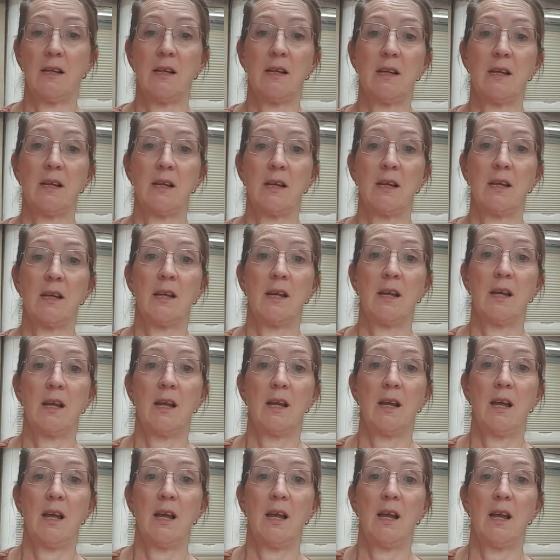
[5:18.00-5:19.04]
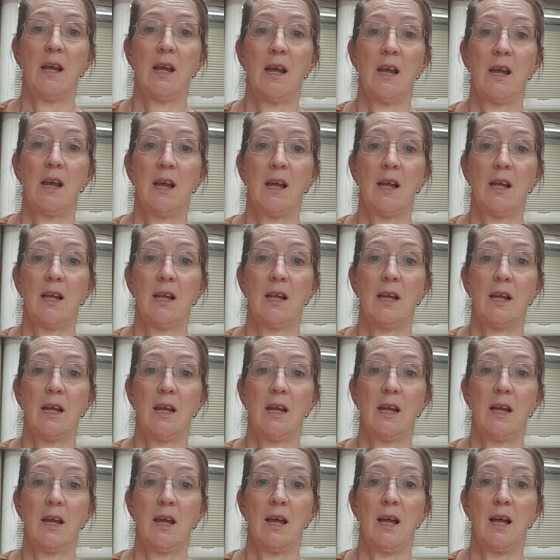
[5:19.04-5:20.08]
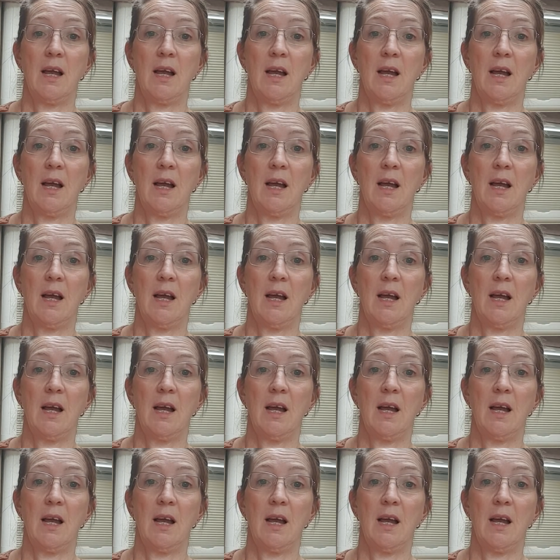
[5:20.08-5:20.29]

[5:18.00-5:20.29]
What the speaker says: Nothing is said.